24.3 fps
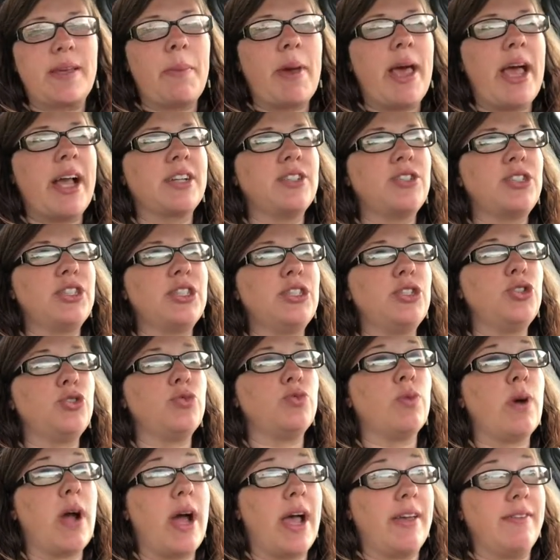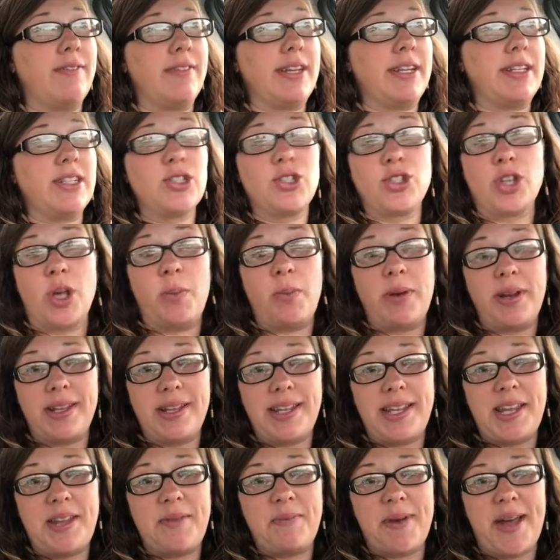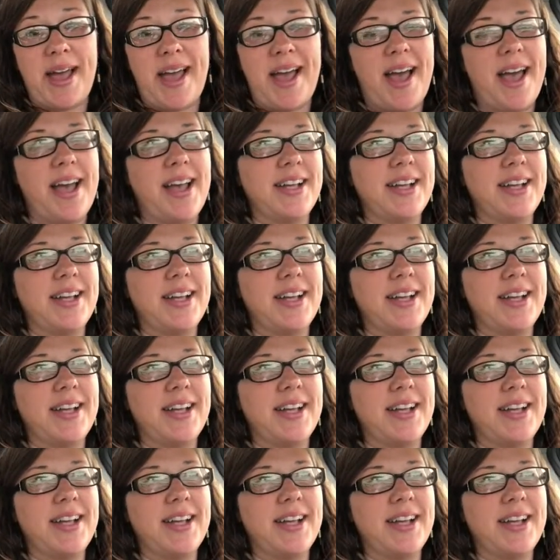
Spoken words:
I'm actually driving, so I'm going to keep my